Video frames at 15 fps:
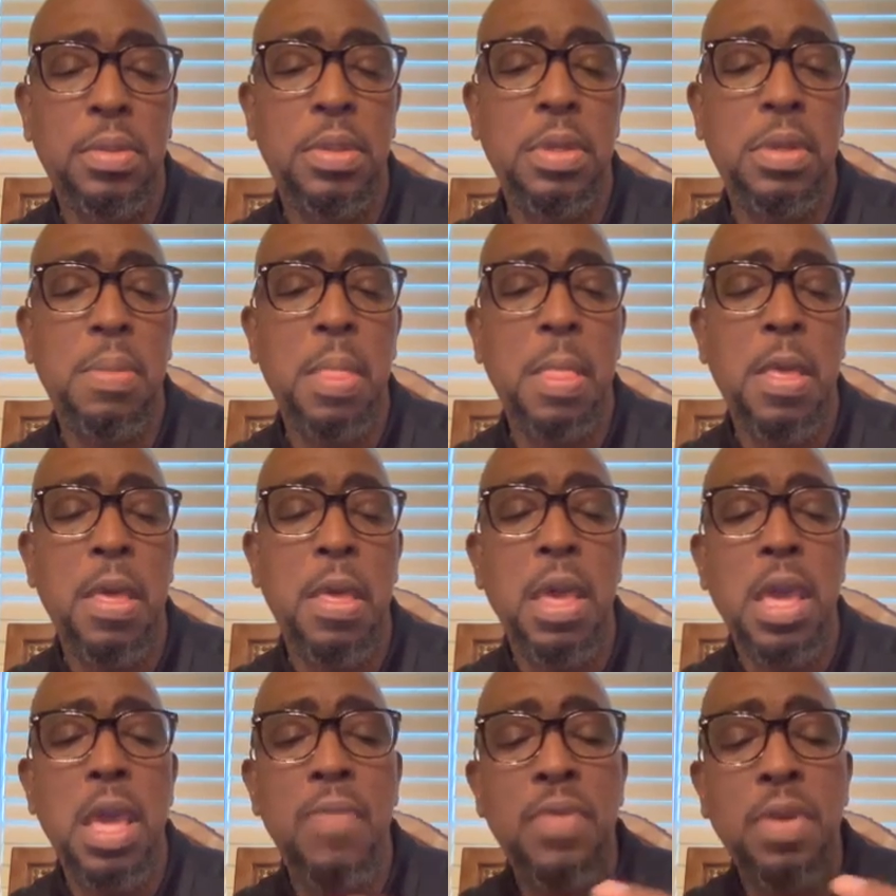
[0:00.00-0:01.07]
See,
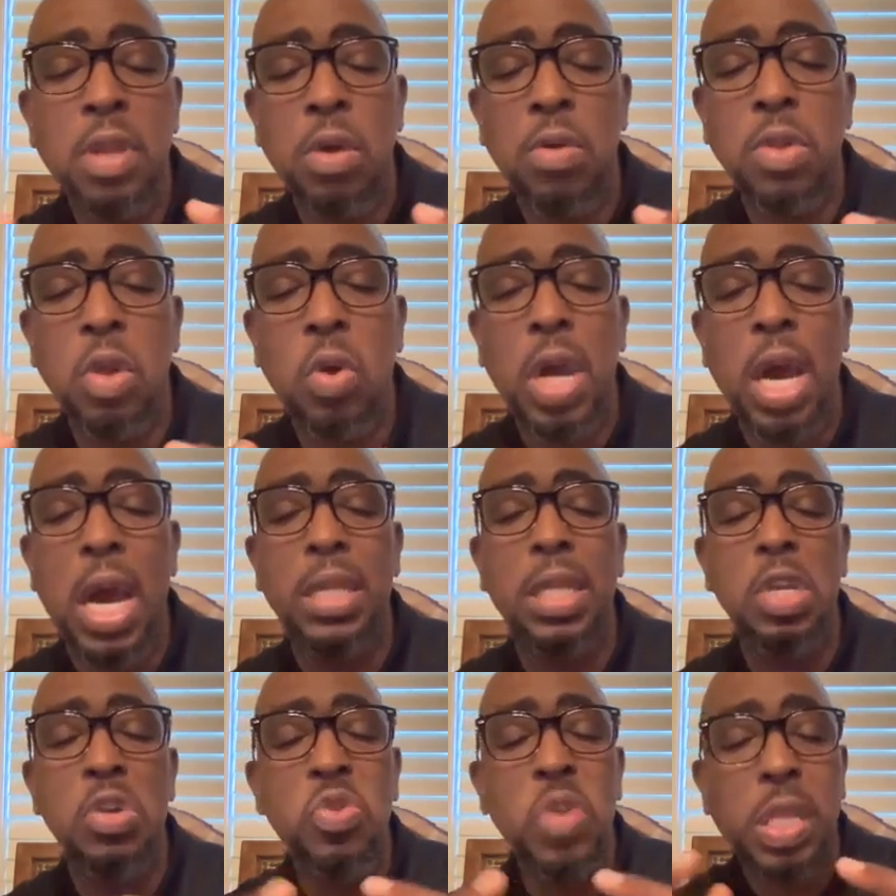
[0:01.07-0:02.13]
if you don't know
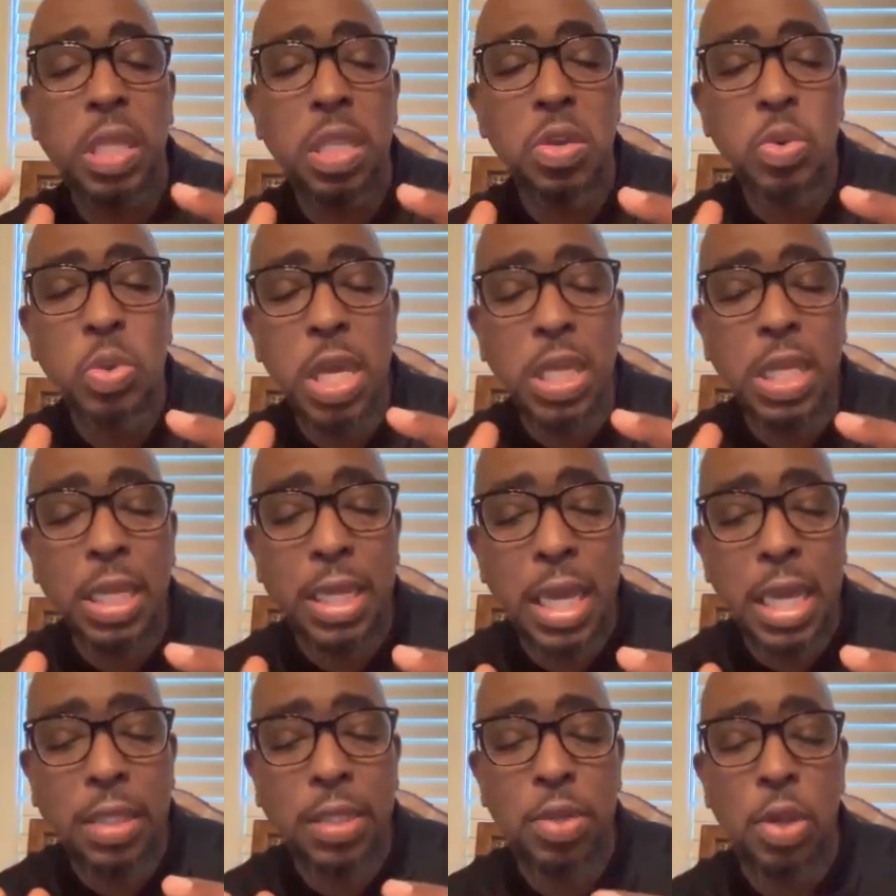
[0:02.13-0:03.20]
God, then you need, you need to
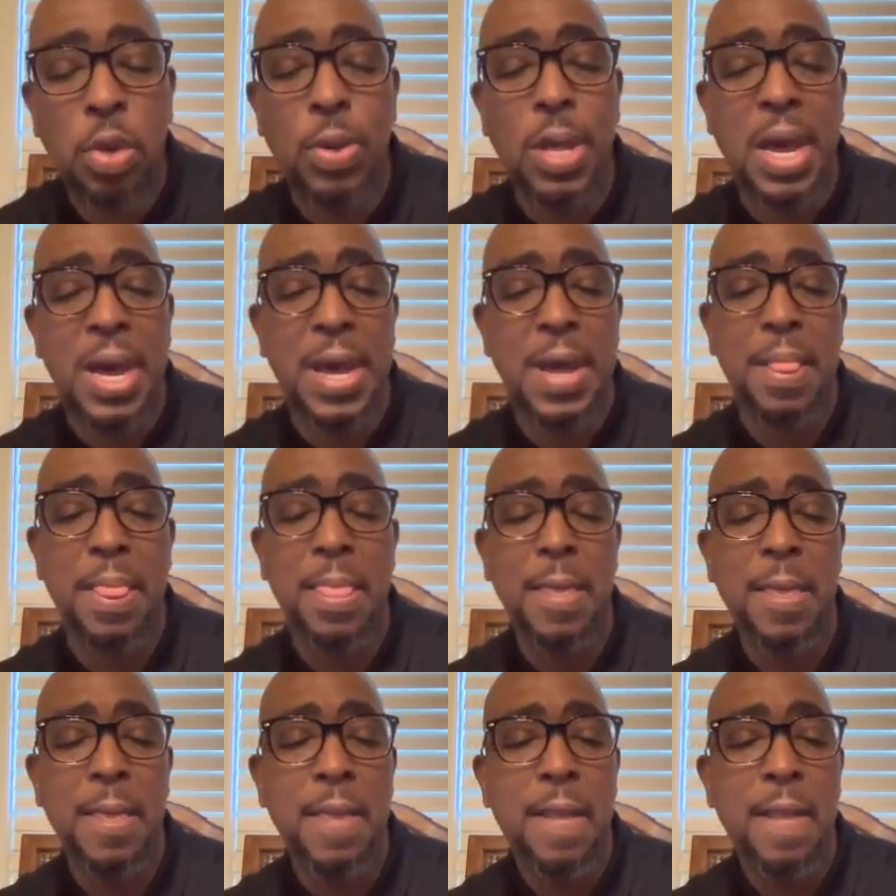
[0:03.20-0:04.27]
get to know God.
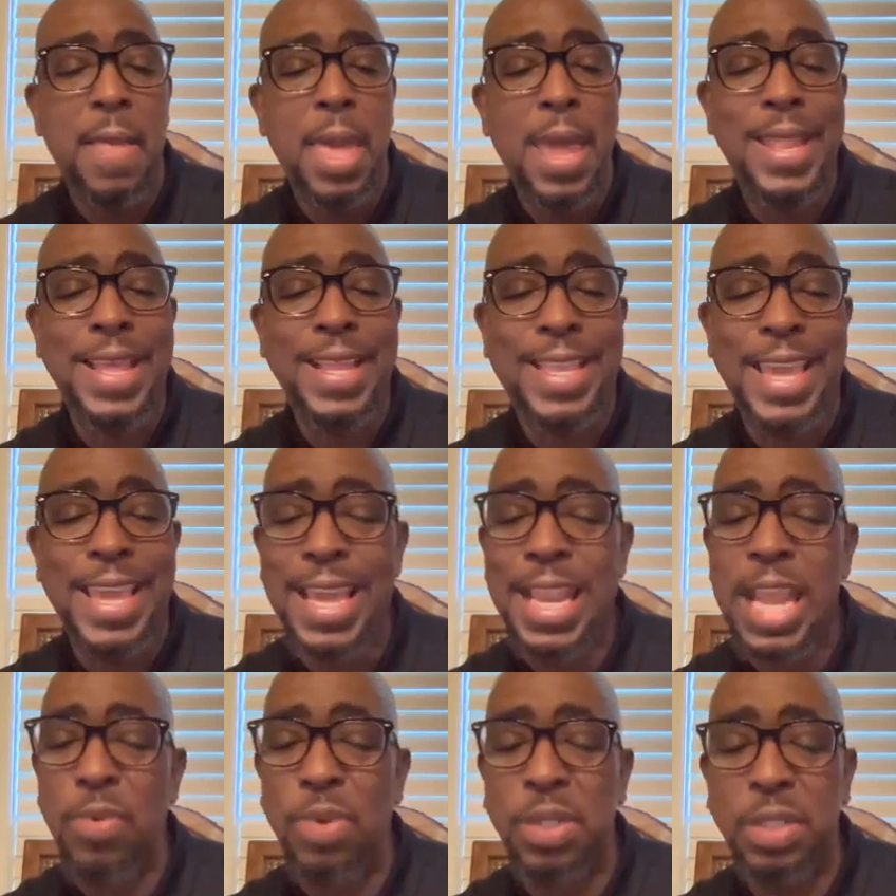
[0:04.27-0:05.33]
And
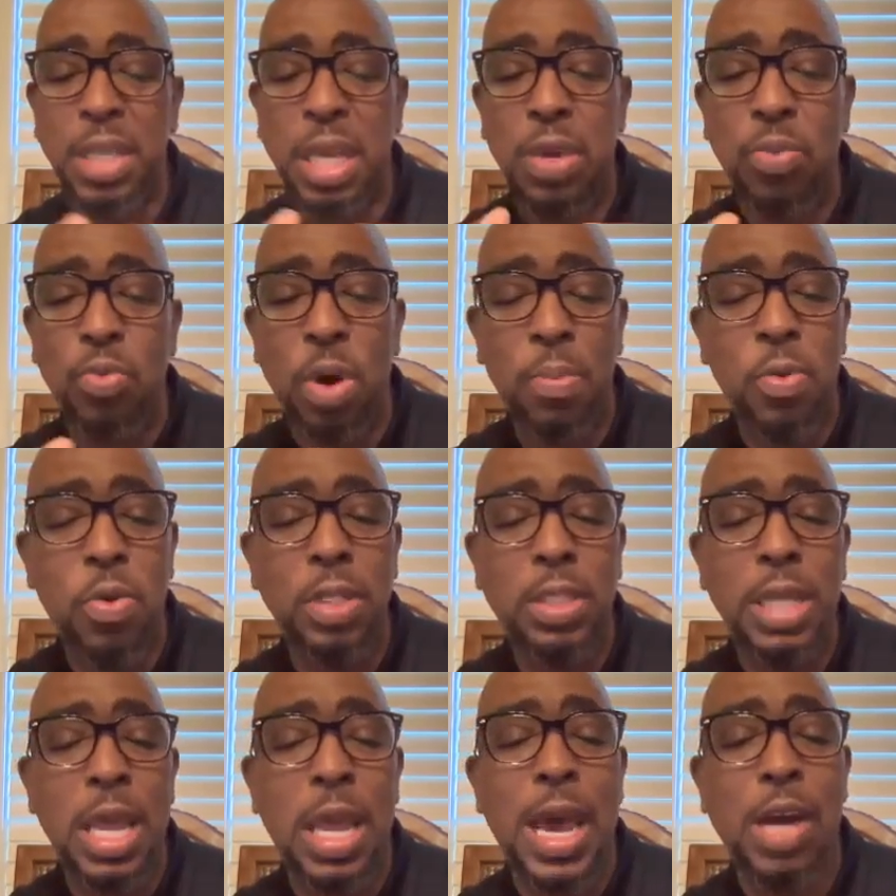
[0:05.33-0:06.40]
again, I will say one more
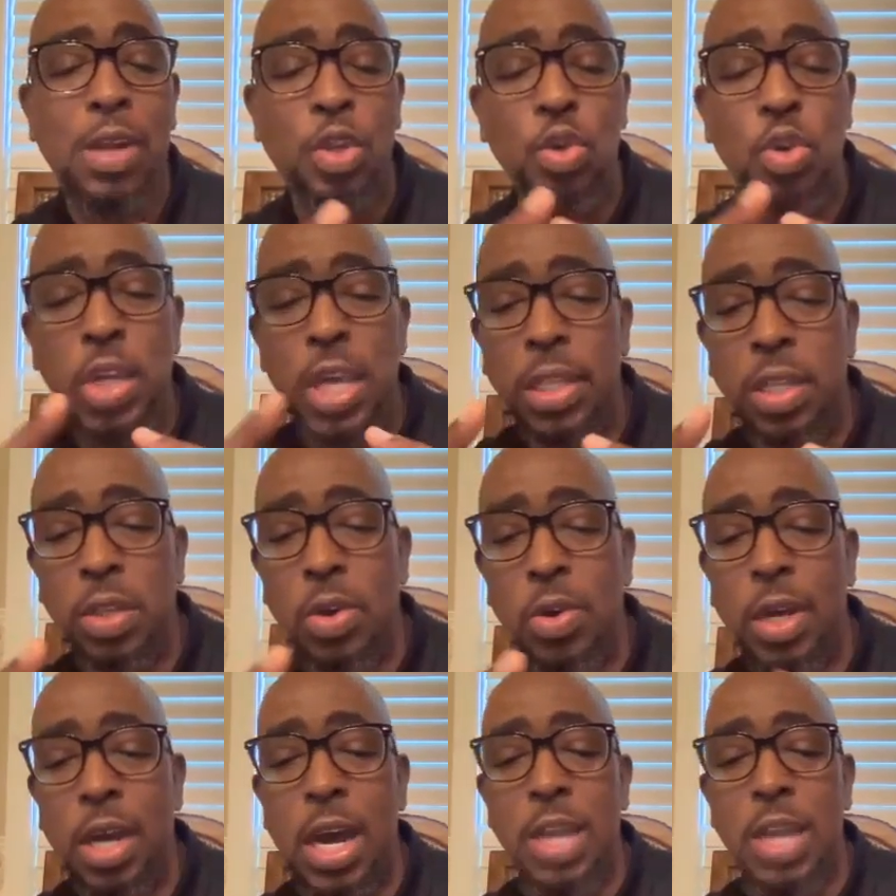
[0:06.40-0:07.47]
time how do you get to
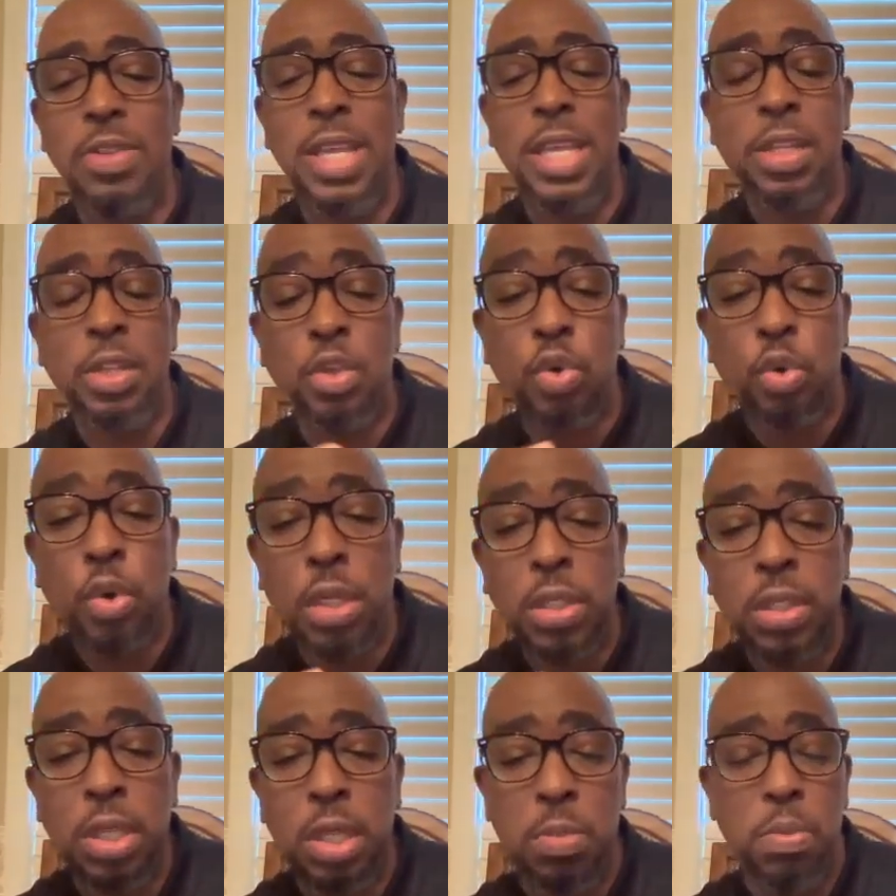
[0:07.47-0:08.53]
know God? You need to
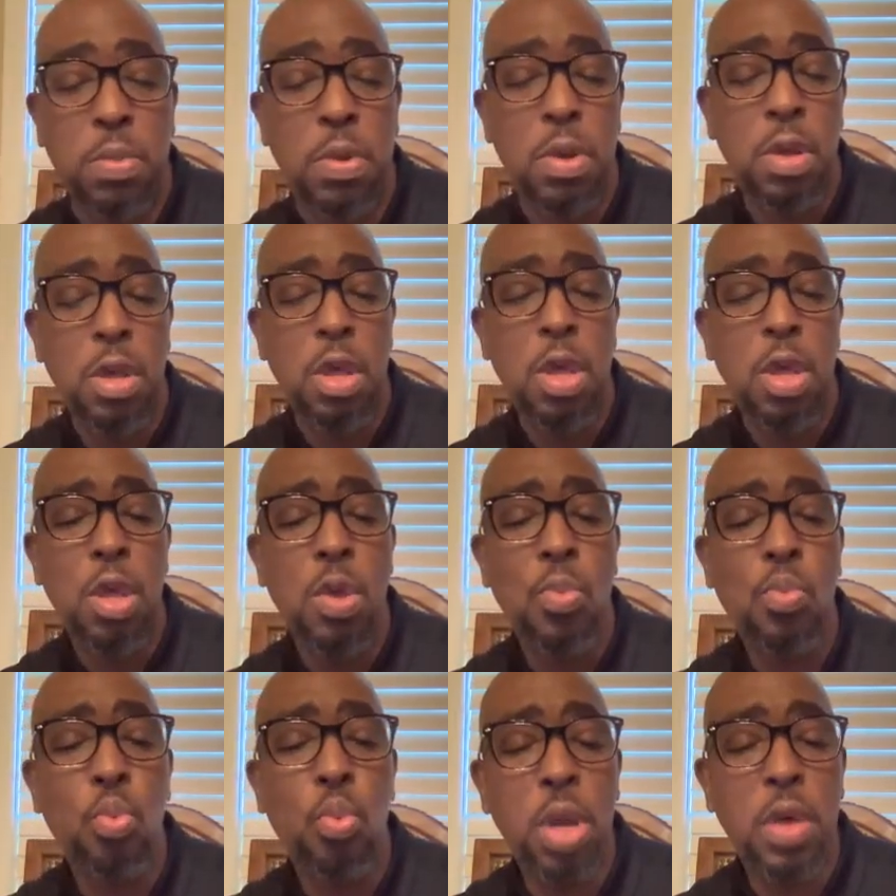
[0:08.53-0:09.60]
trust Him
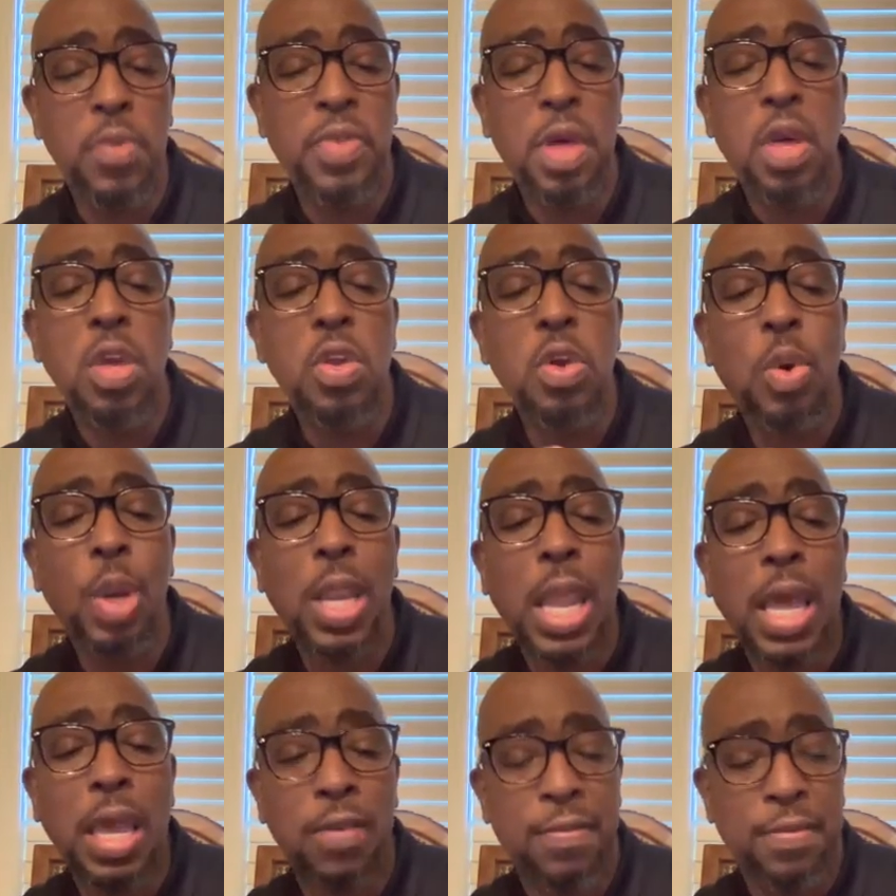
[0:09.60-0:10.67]
with your
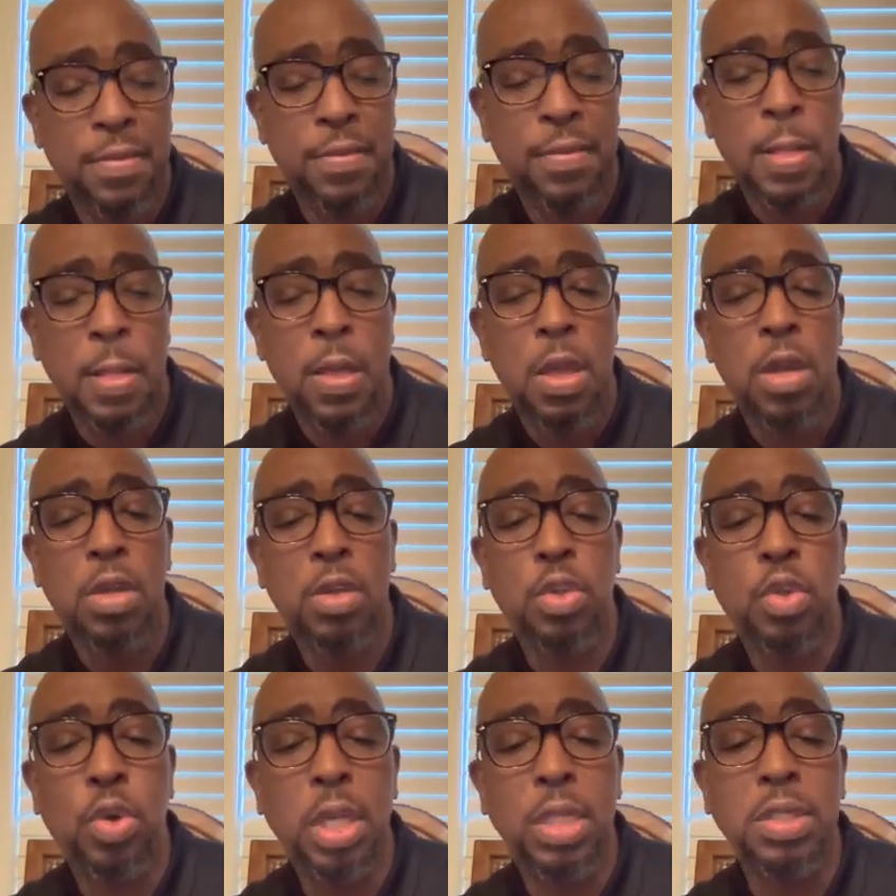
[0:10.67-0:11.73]
life,
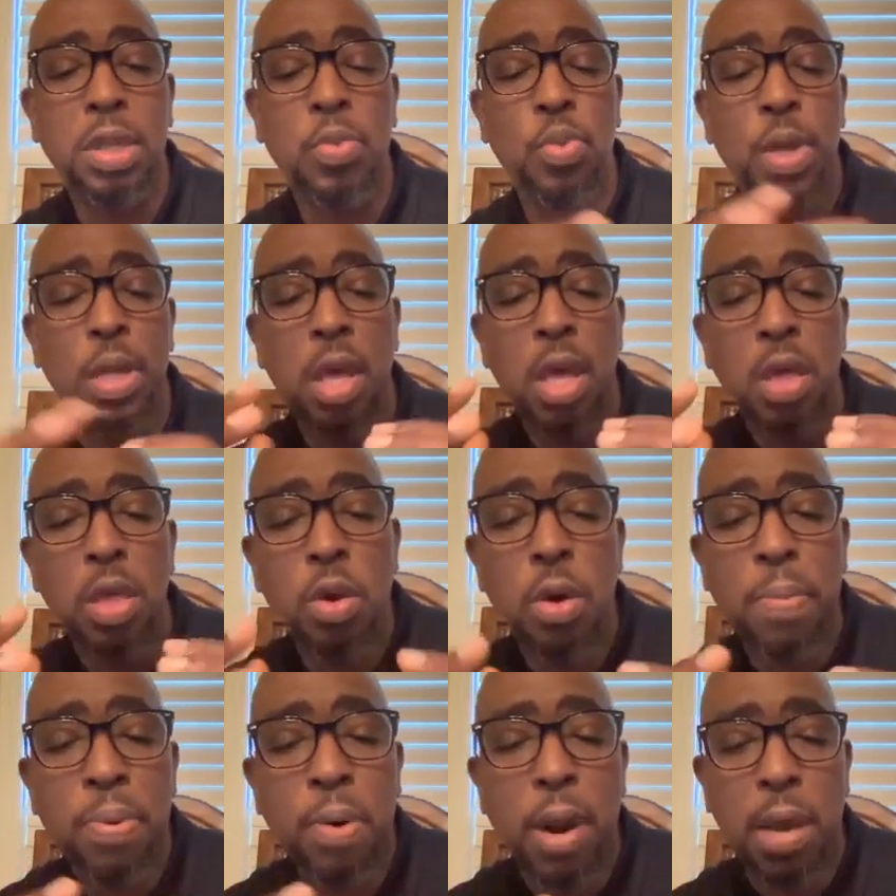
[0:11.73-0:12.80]
trust Him with
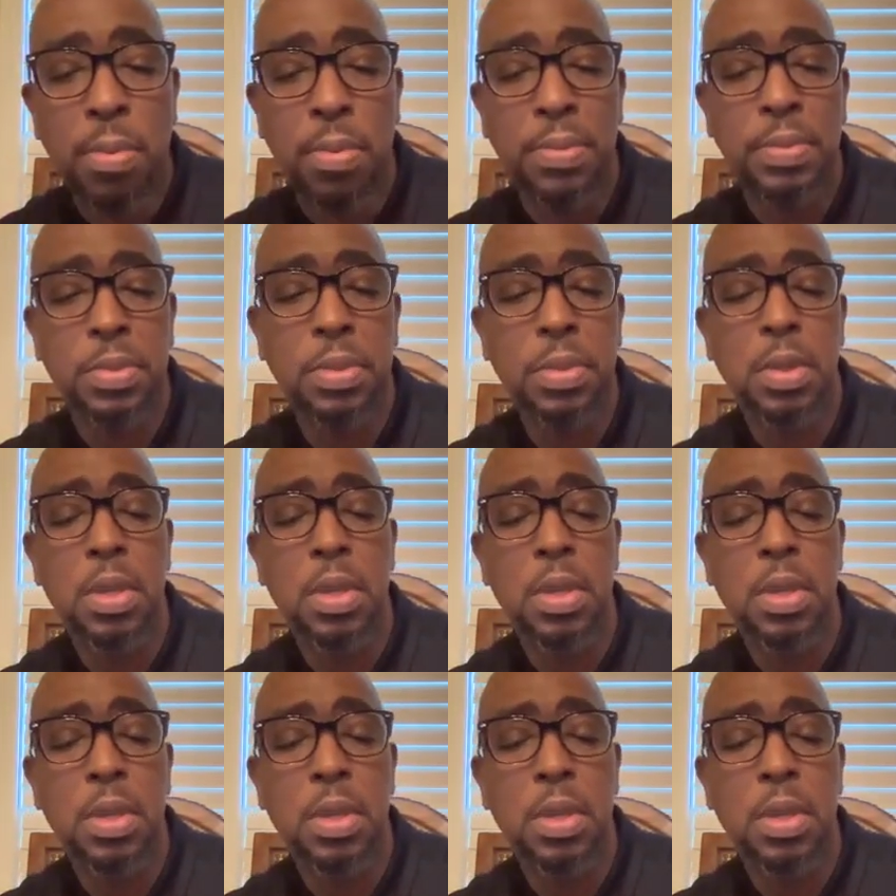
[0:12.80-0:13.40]
your problems.